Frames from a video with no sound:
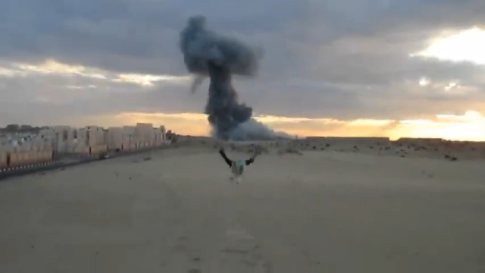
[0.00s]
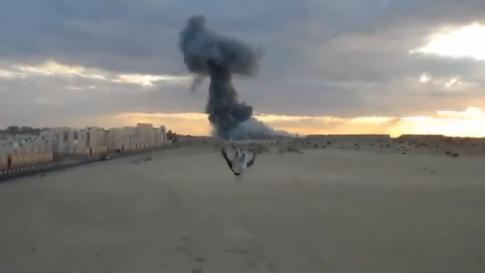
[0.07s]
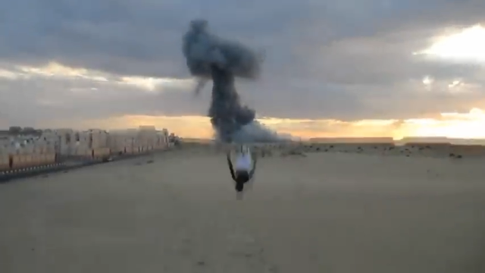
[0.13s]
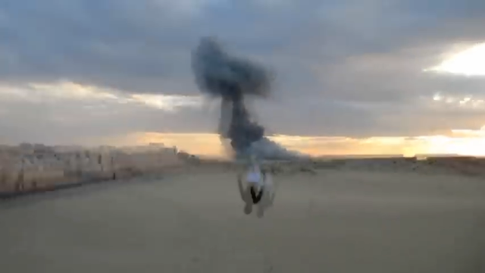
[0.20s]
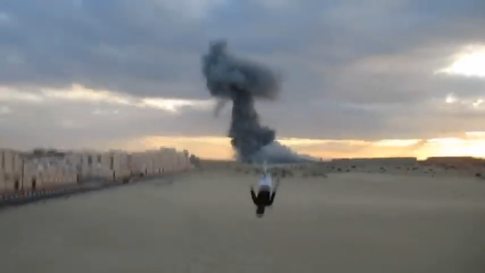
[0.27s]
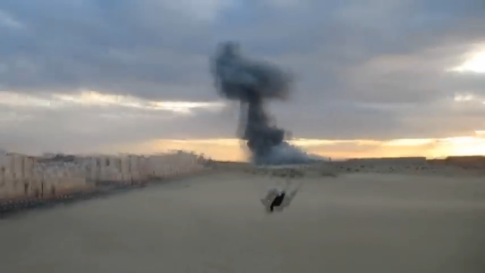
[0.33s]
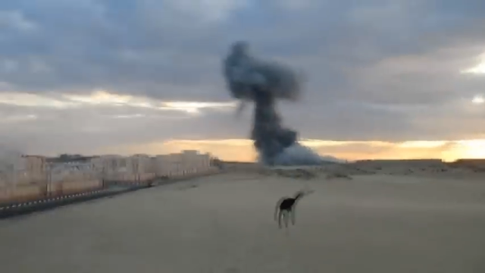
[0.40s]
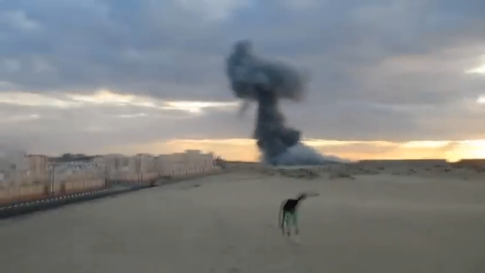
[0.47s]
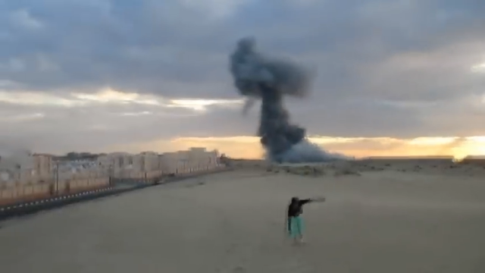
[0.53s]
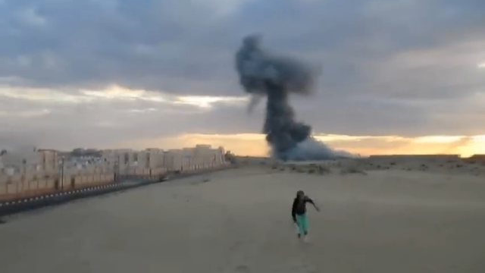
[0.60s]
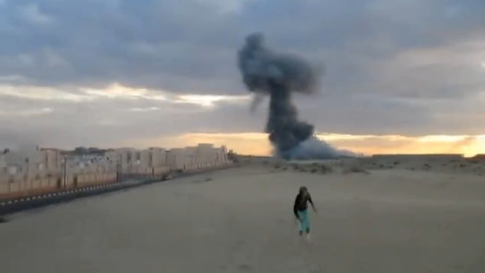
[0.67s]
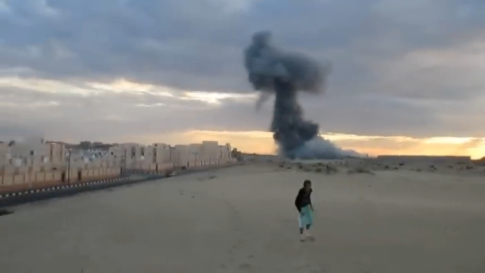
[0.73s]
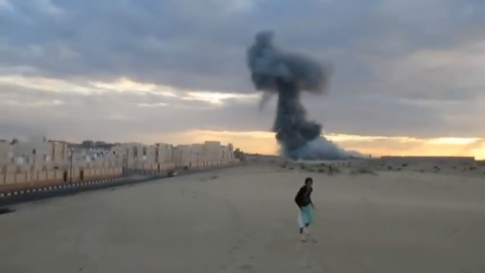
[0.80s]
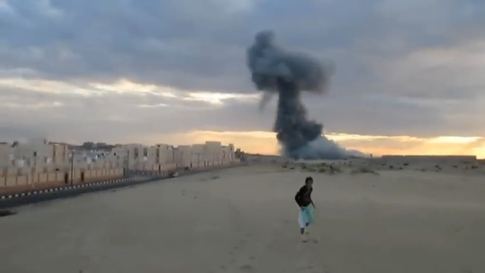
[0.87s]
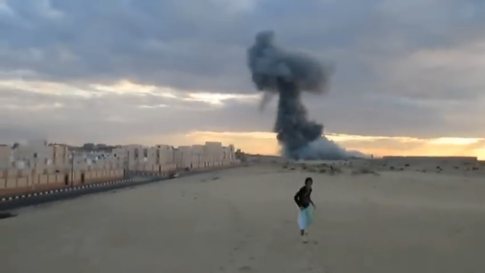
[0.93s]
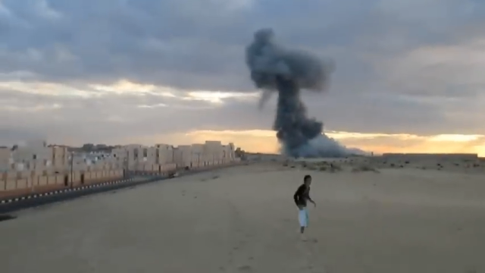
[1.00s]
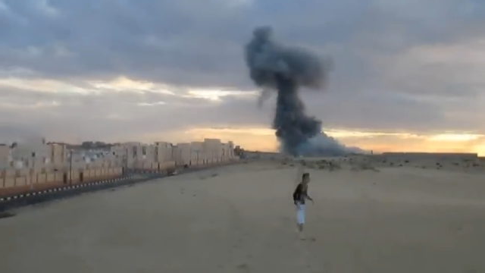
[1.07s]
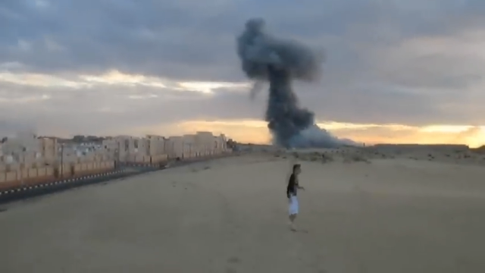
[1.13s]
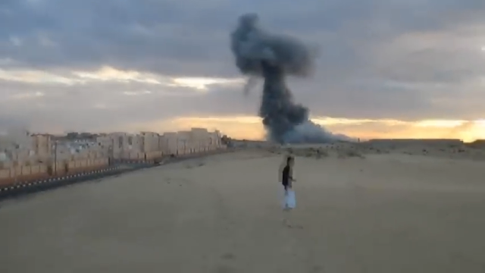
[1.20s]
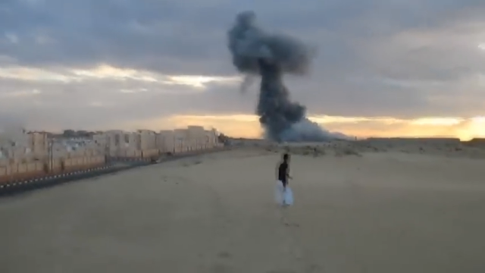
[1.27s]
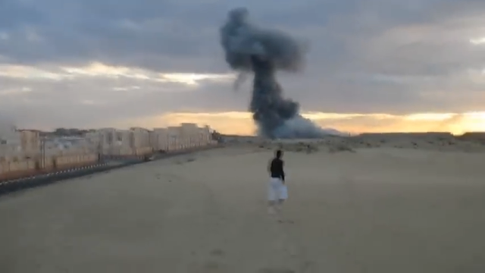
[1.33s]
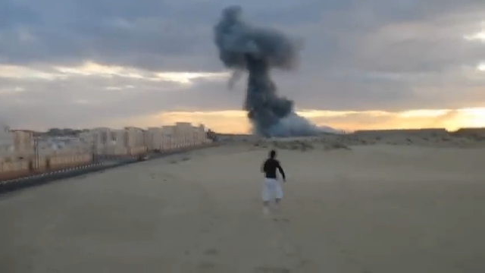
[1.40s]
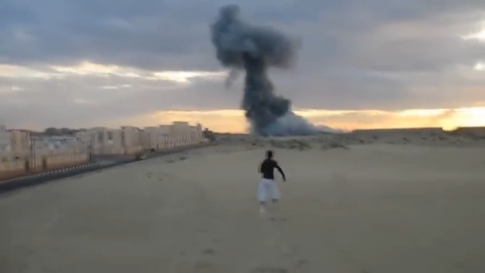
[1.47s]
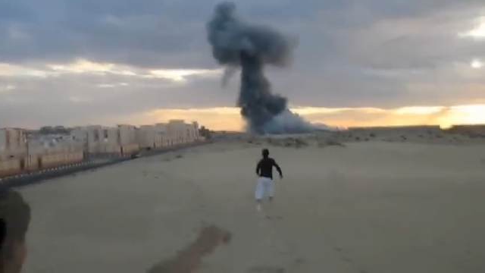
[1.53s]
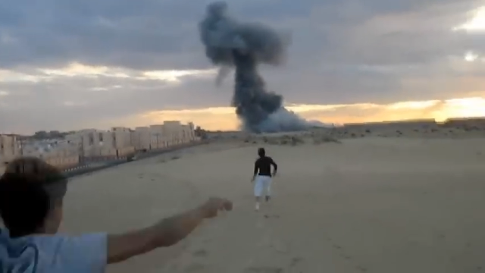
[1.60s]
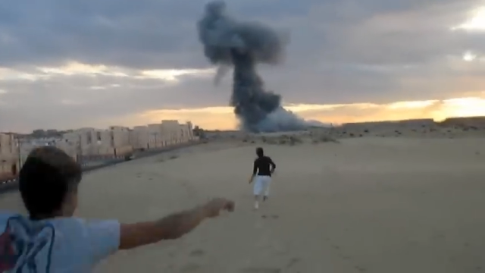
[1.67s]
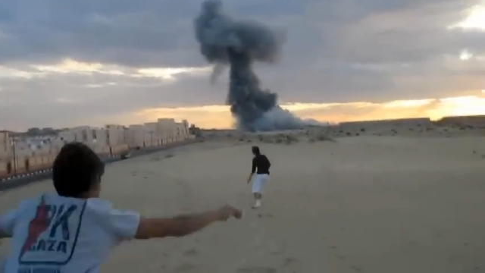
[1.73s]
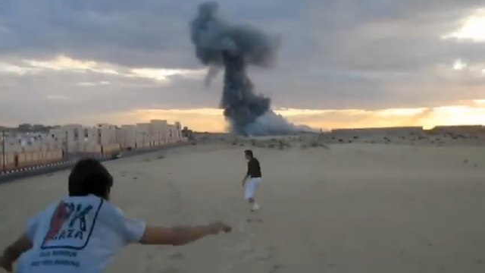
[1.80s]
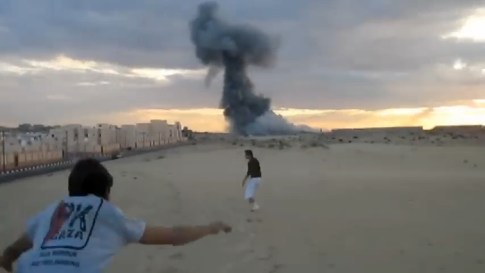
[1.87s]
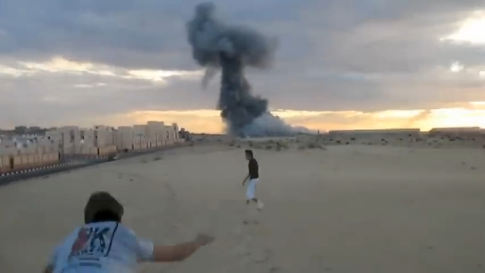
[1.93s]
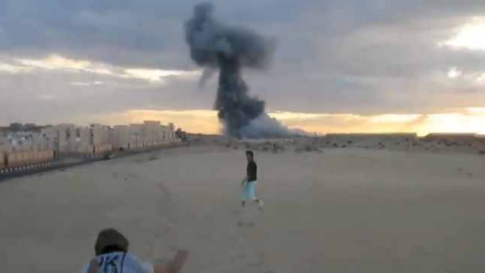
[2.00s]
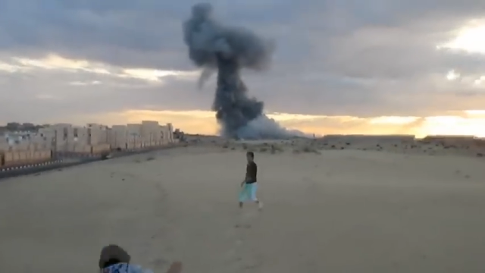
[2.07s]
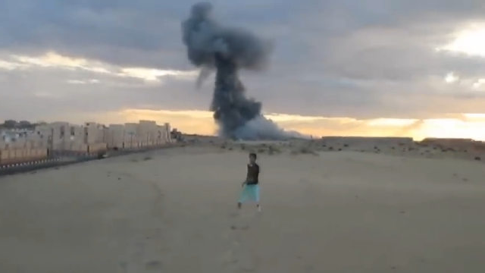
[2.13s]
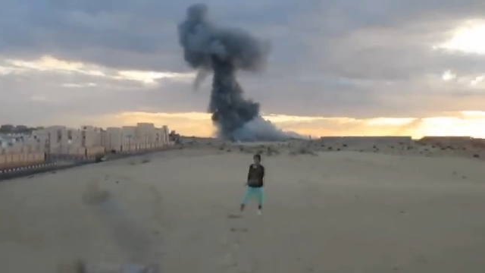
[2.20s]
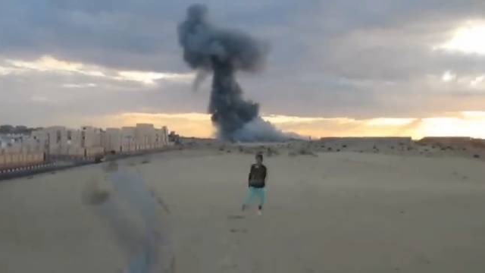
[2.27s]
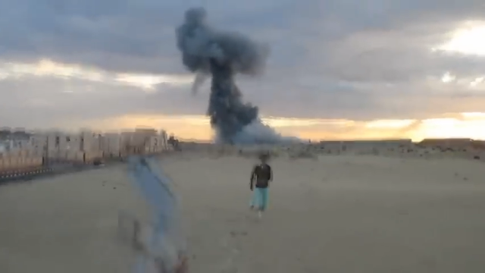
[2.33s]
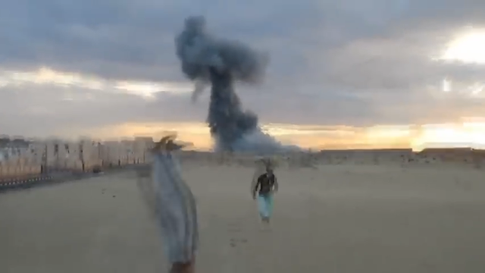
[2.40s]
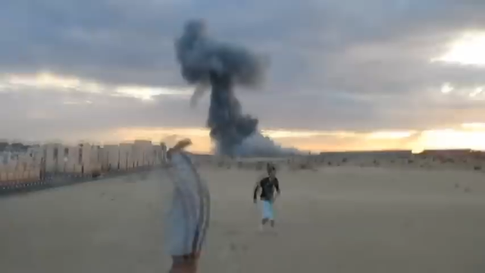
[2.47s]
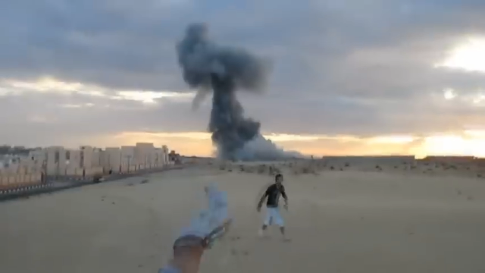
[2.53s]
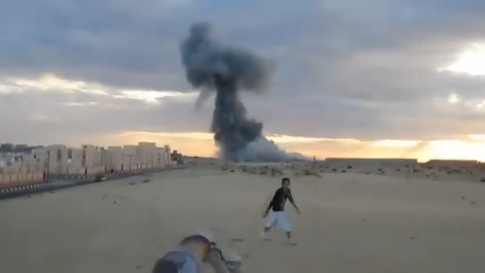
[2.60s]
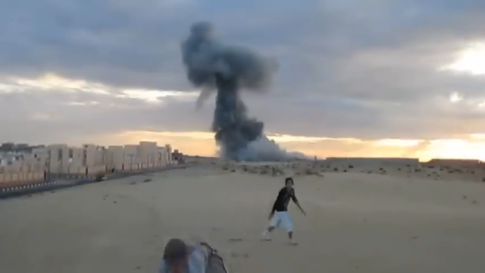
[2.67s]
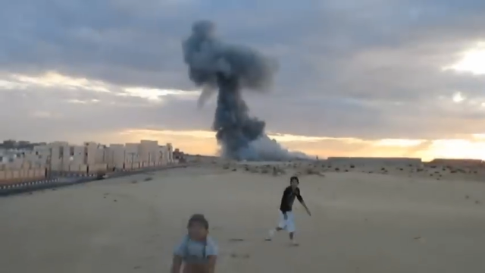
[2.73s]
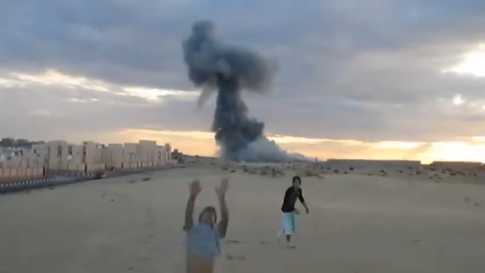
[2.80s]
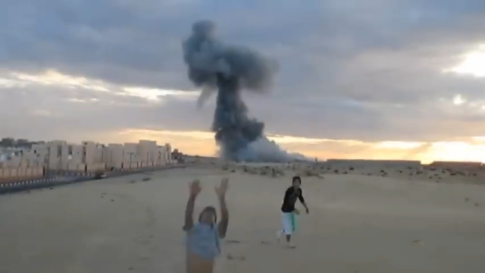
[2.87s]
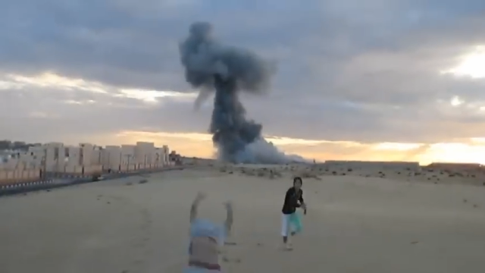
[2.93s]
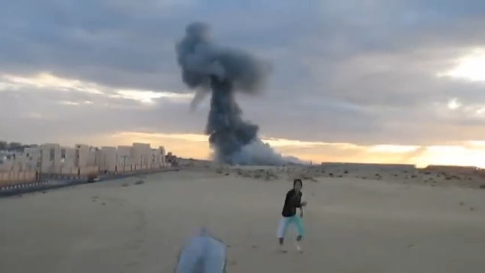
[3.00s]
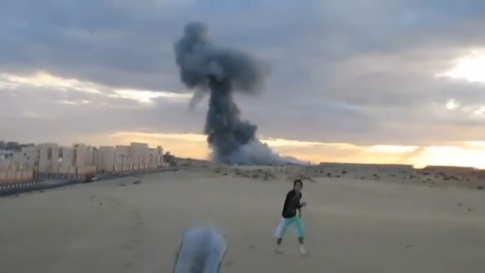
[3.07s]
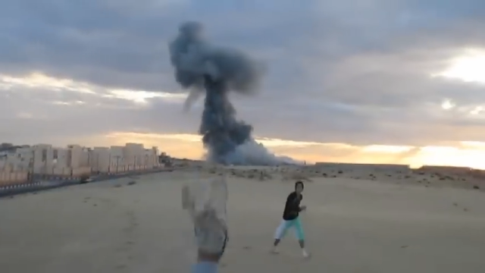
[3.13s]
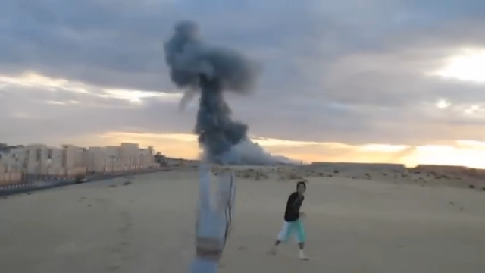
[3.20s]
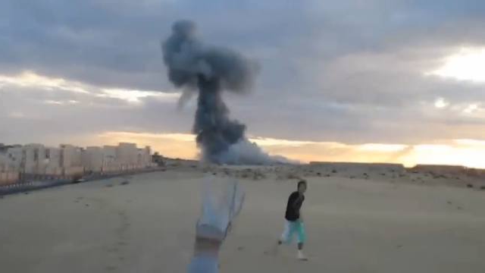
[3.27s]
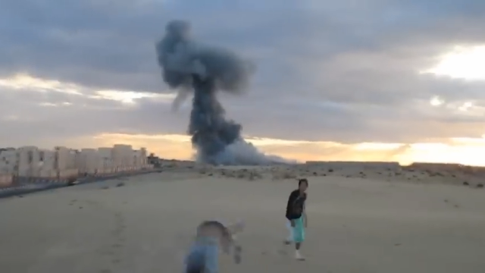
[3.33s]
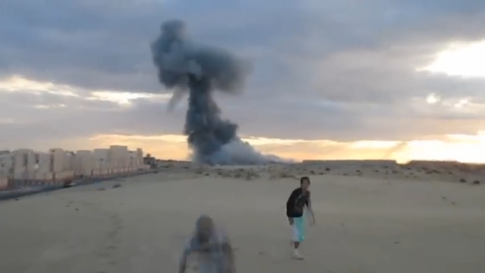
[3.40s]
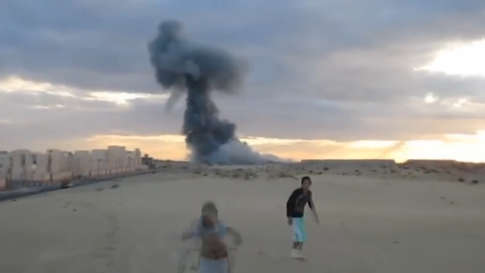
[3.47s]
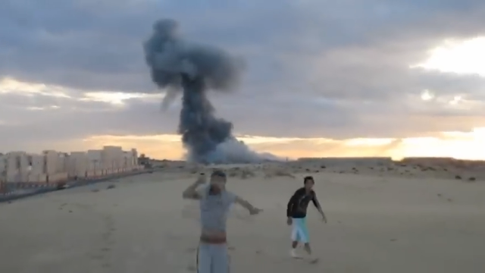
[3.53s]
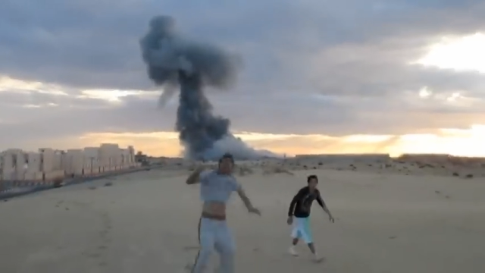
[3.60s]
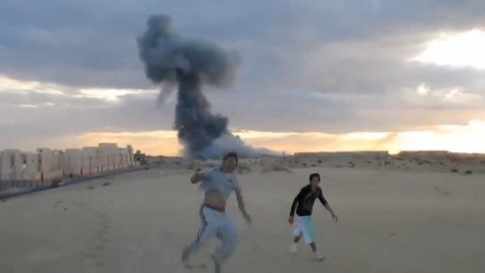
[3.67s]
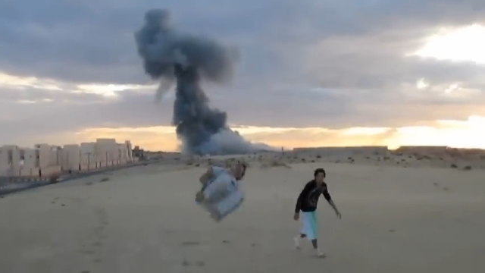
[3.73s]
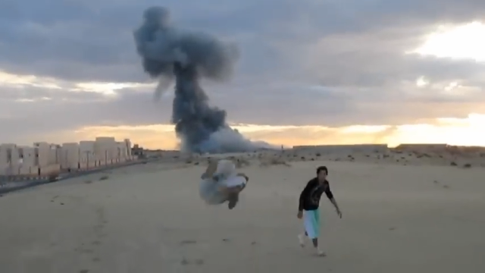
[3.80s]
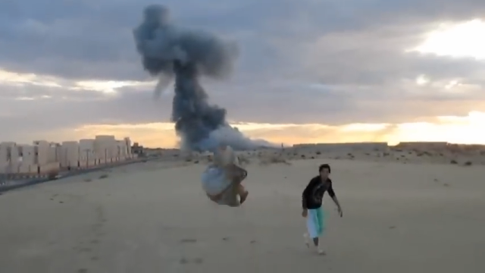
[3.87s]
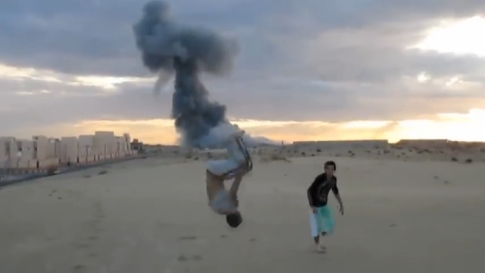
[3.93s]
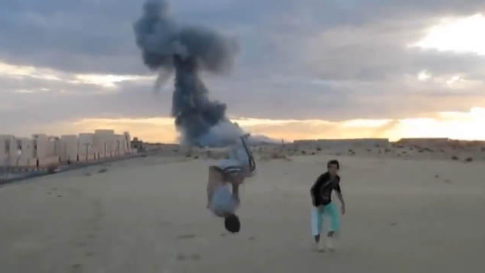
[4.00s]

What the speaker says: No face is visible, so there are no lips to read.